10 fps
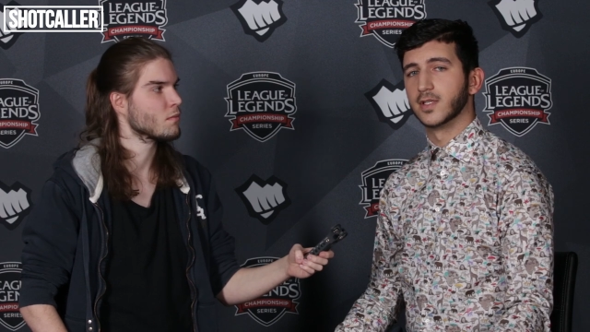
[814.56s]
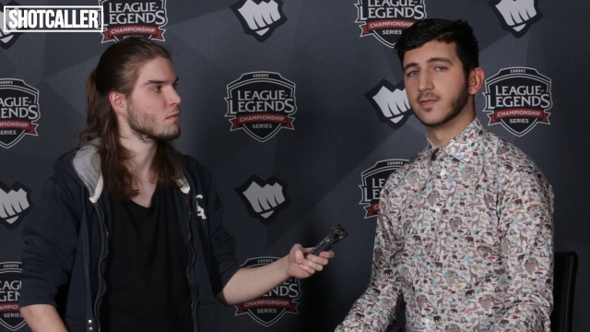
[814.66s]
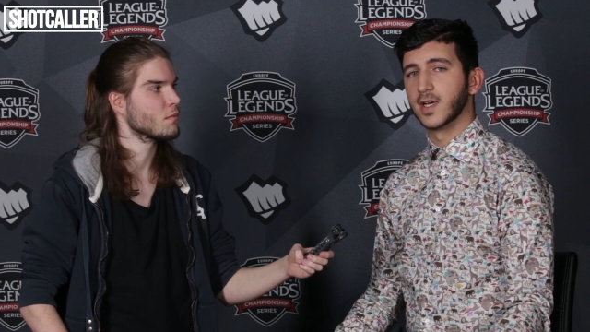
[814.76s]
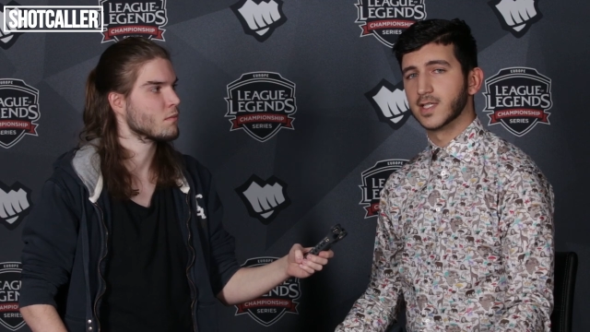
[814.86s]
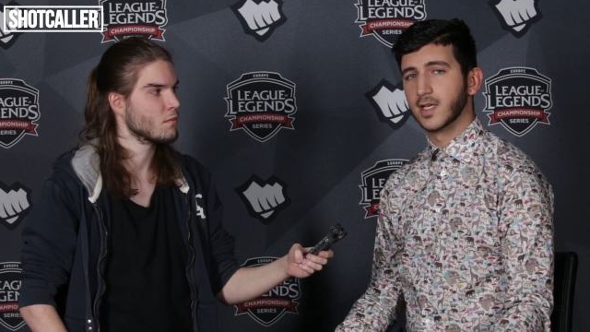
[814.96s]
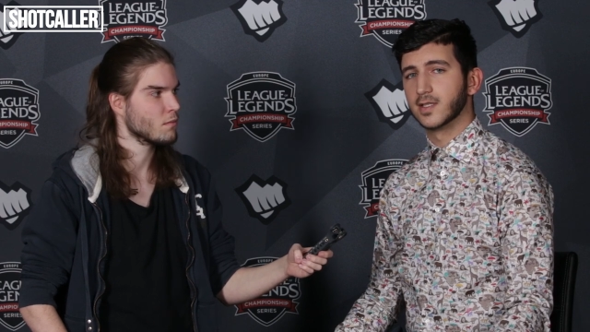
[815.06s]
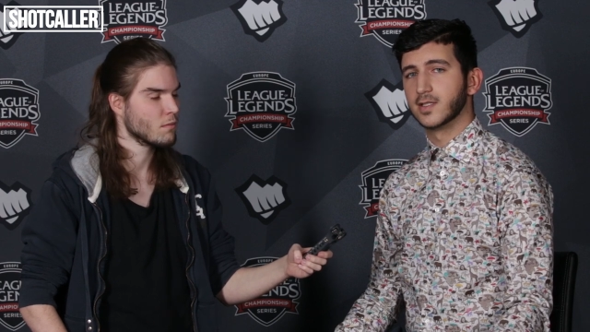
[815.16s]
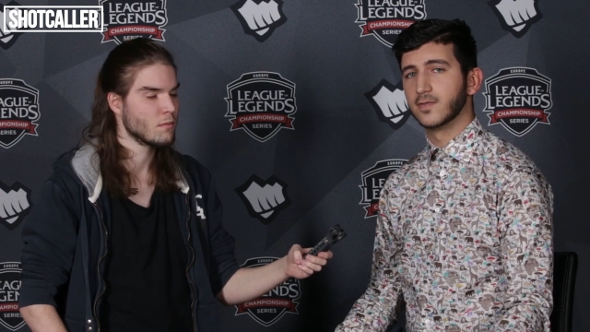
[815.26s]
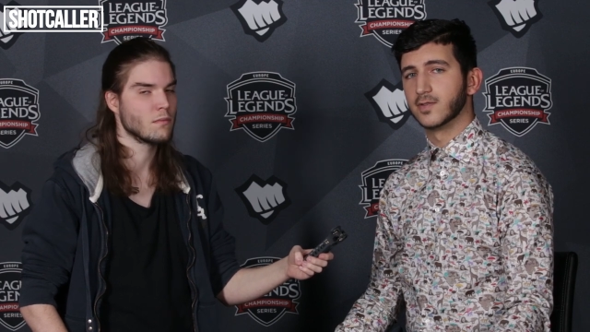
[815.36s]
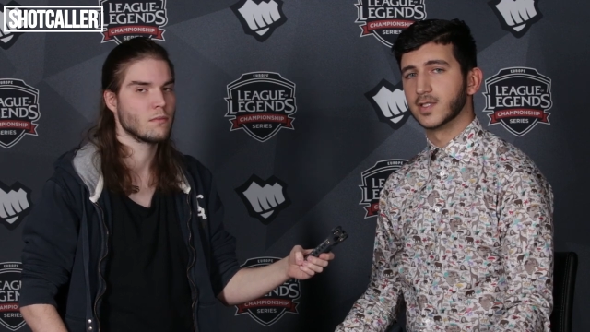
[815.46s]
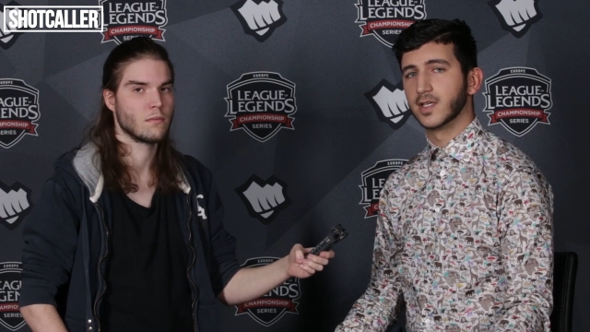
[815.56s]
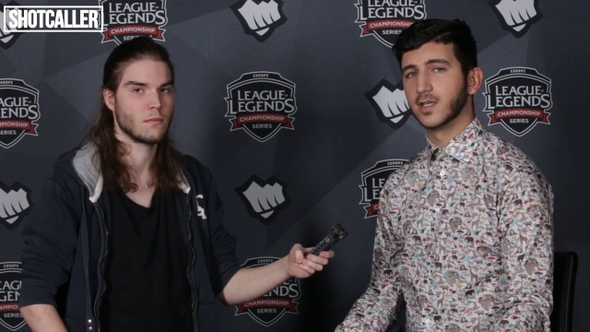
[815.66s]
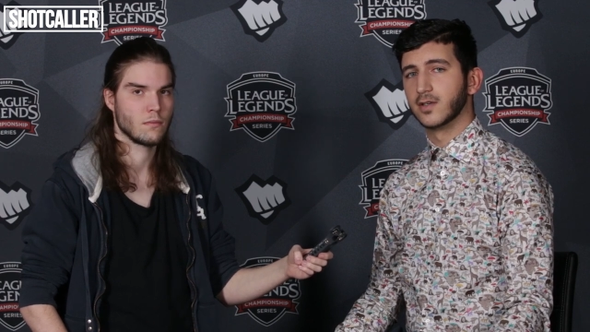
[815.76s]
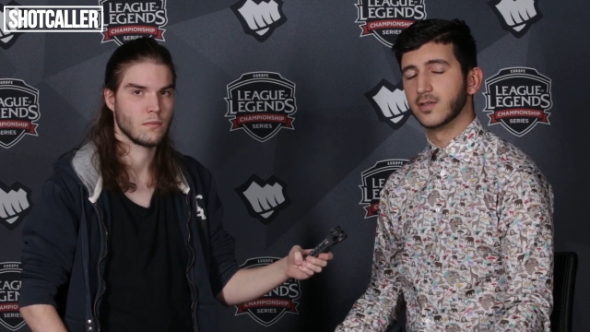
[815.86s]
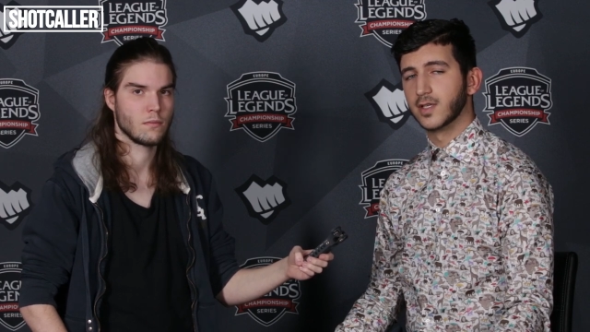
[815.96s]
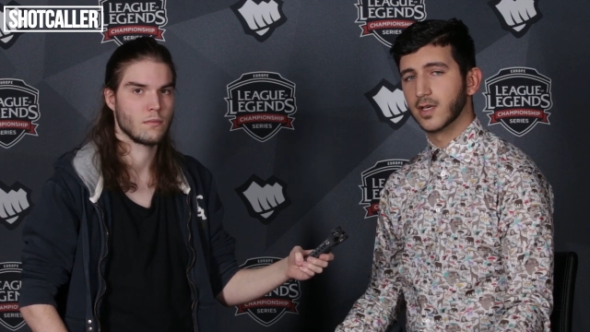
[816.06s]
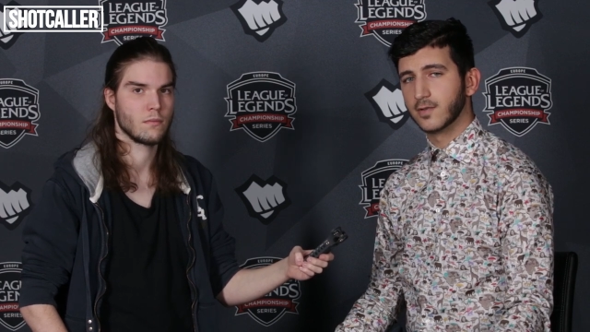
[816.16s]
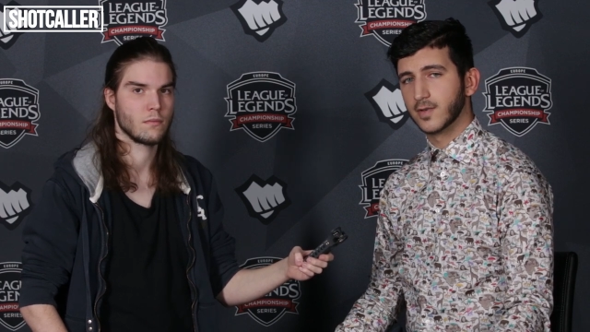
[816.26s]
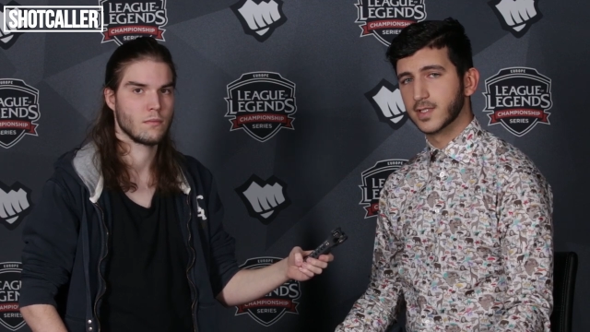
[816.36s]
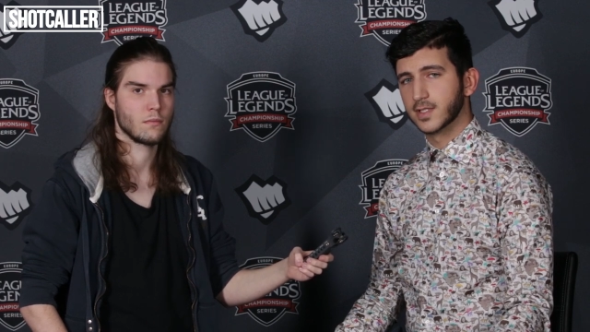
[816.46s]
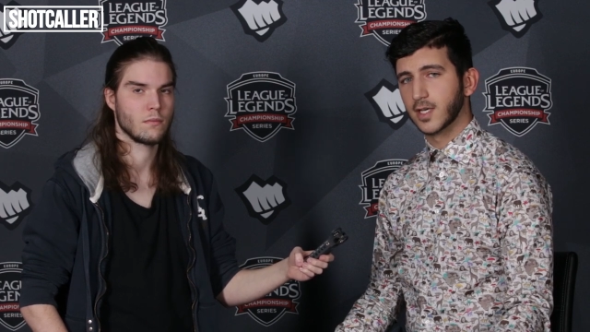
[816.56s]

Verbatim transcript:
Speaker 1: and Vitality for taking good care of us.